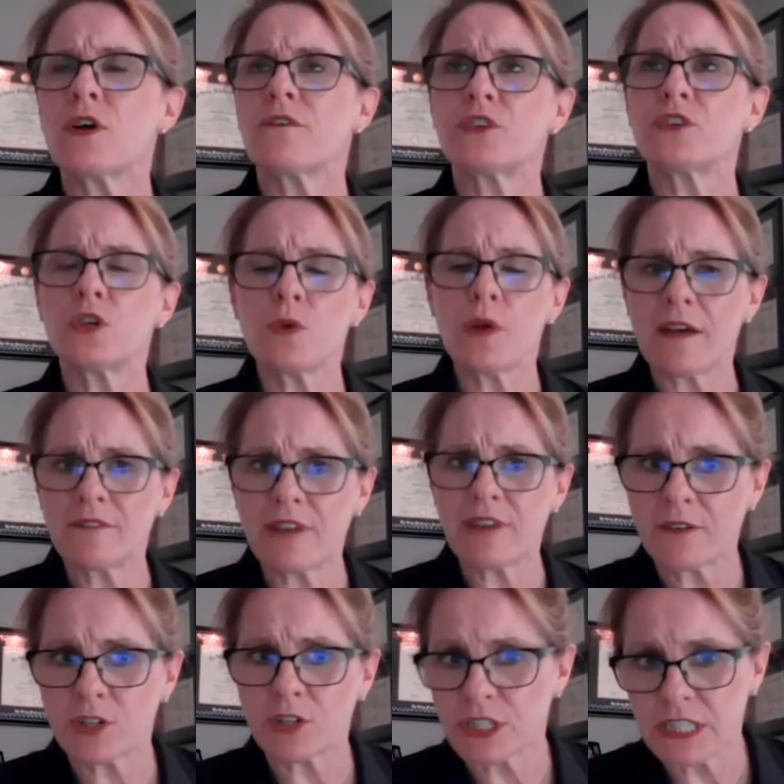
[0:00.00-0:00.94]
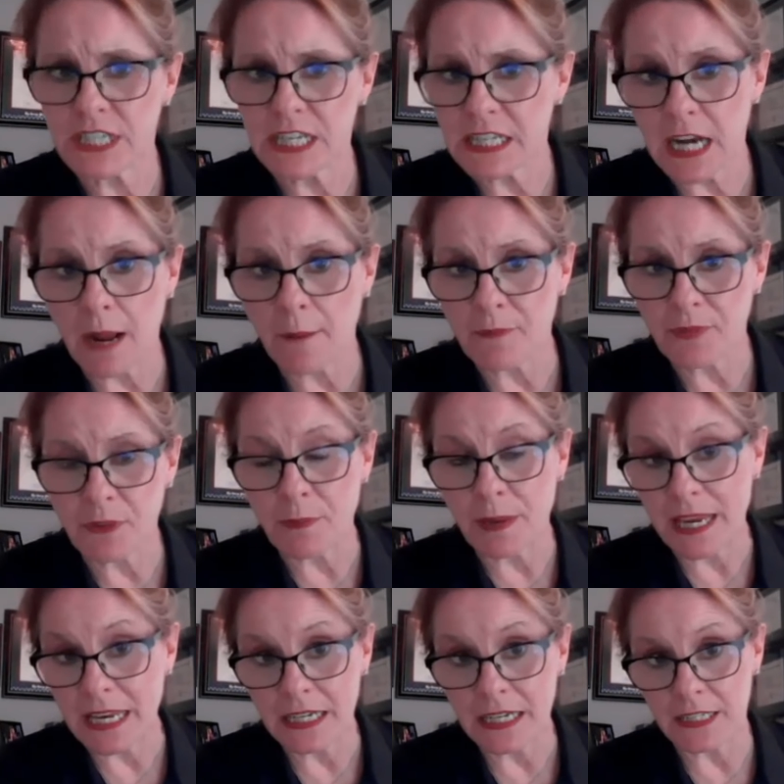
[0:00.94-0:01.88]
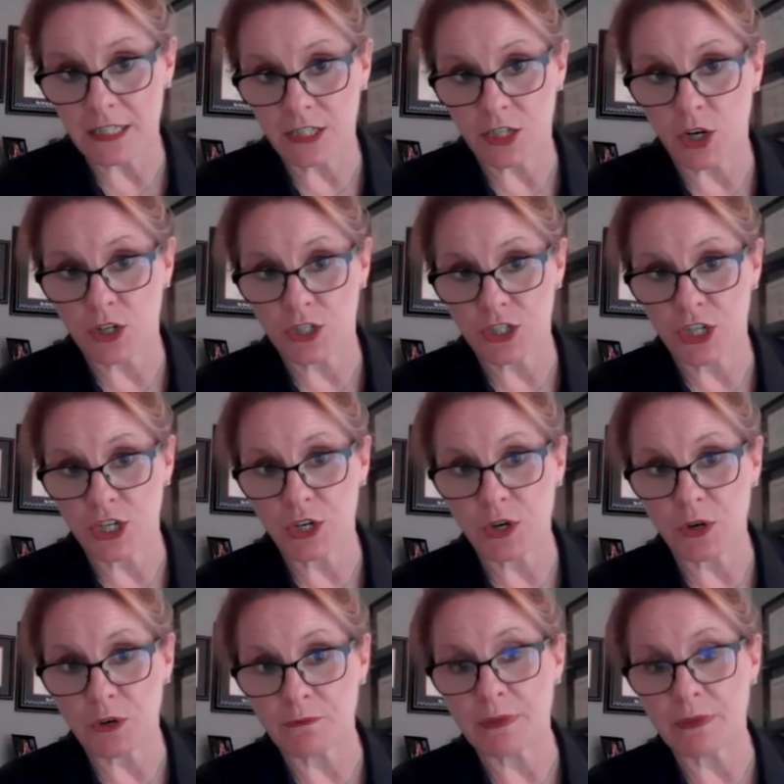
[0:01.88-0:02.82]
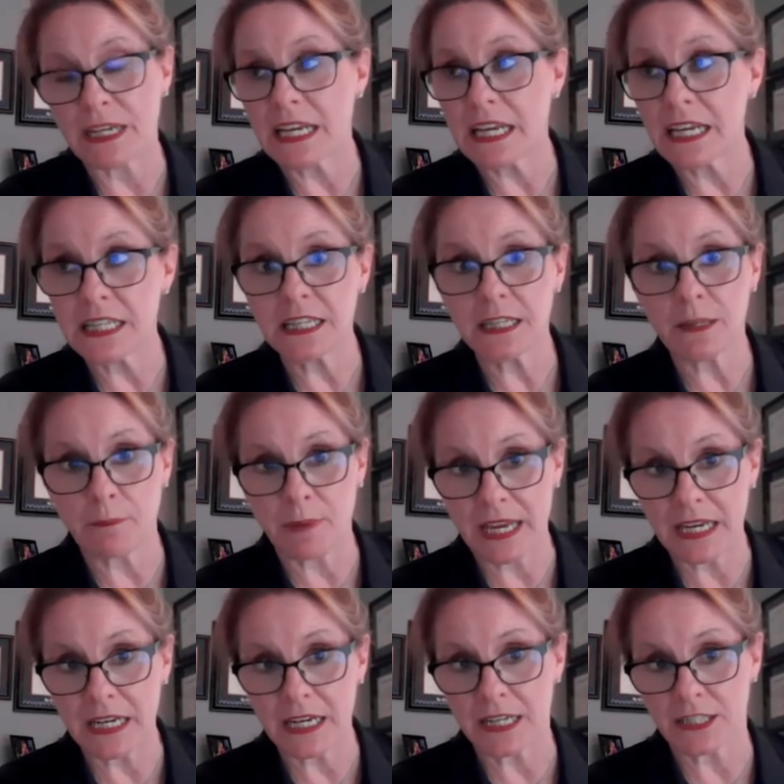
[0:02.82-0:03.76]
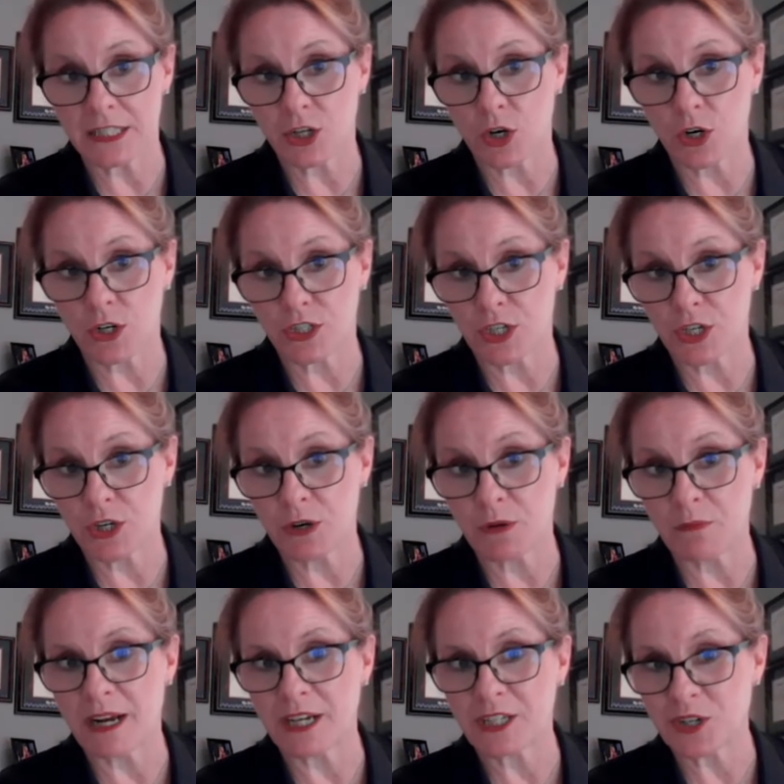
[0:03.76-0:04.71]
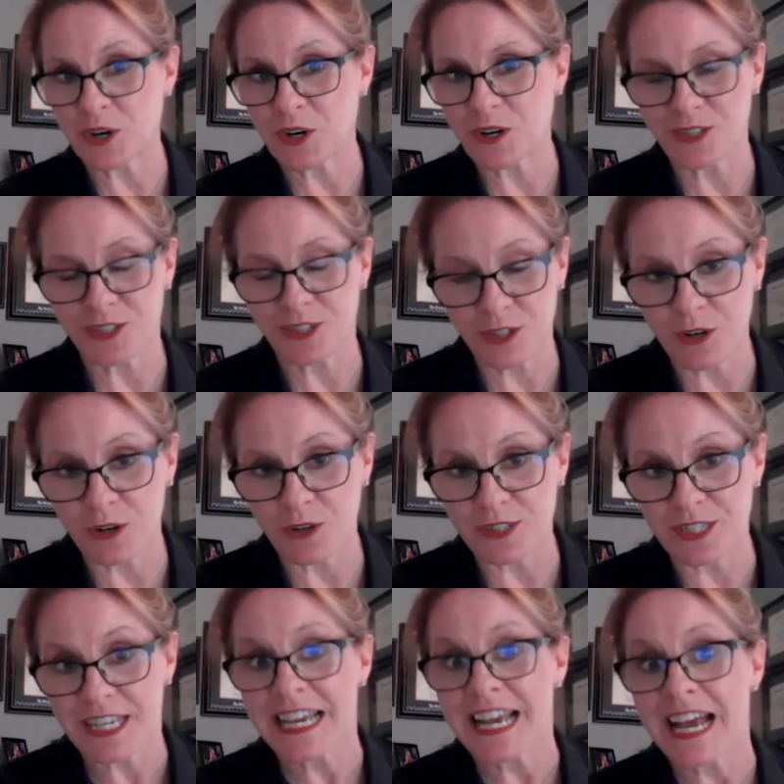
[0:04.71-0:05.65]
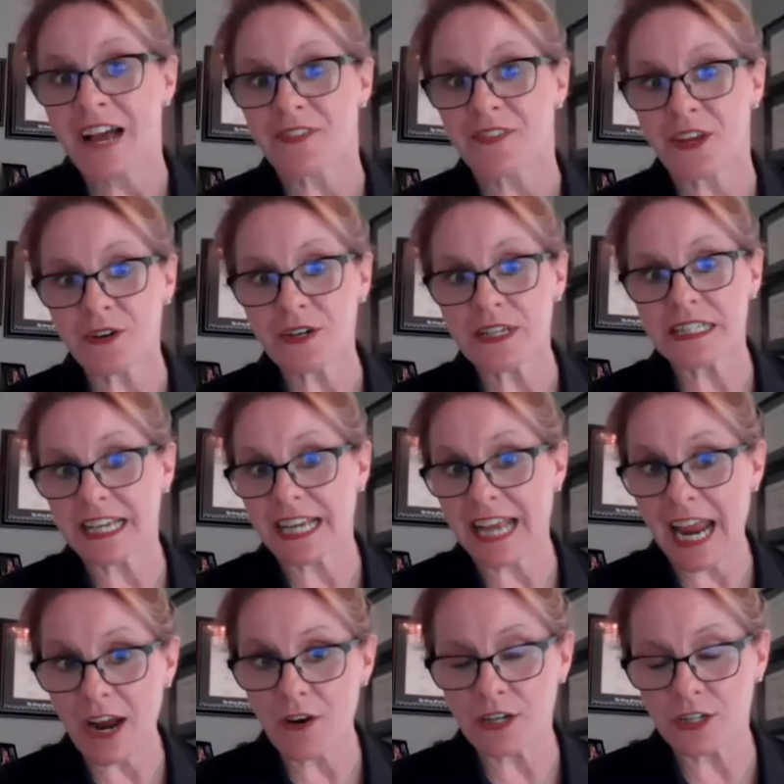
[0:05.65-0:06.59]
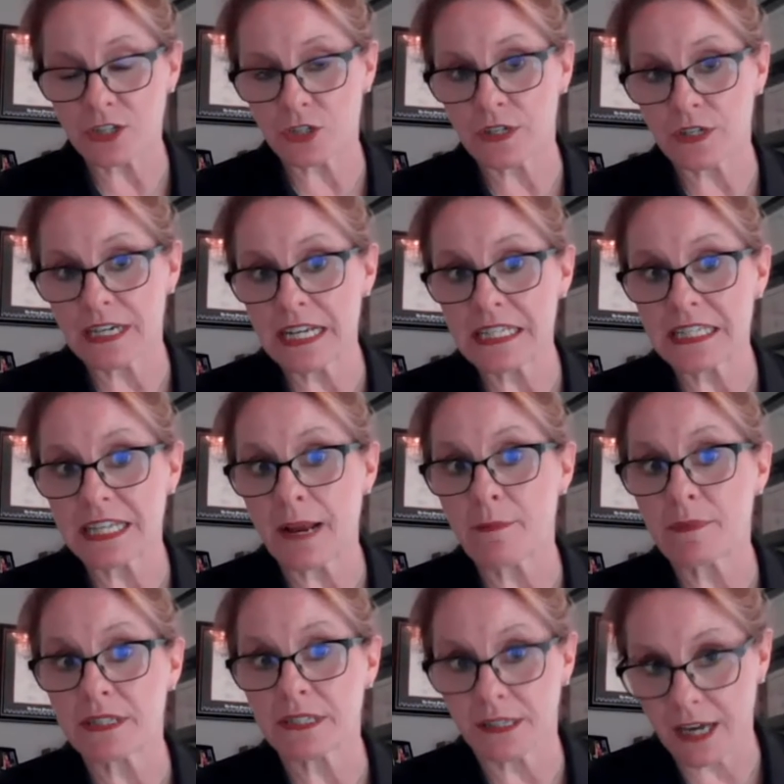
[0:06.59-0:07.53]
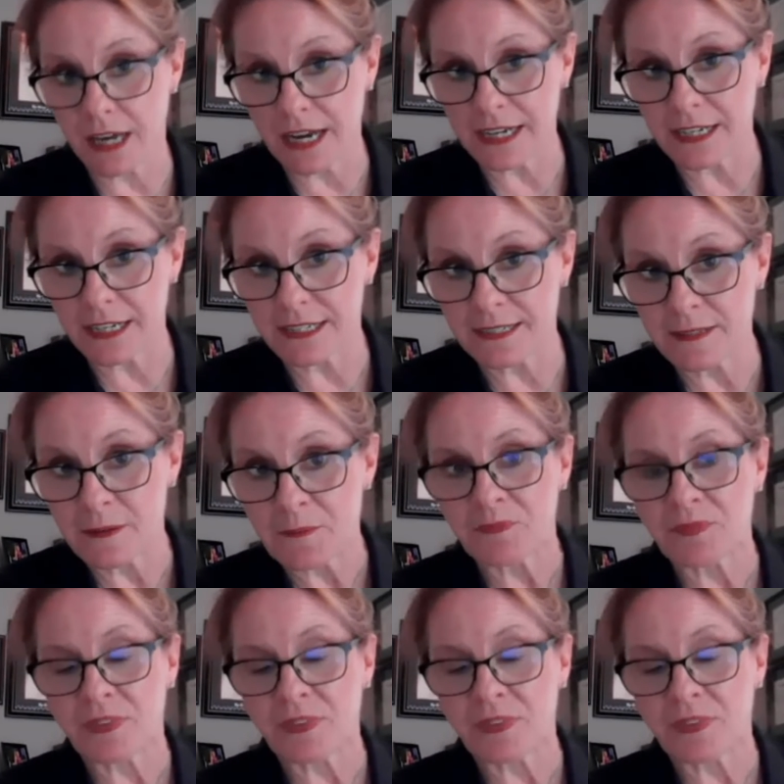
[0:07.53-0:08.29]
know if you have ever seen the Peanuts cartoon, but in the Peanuts cartoon by Charles Schulz, there is a character and his name is Linus.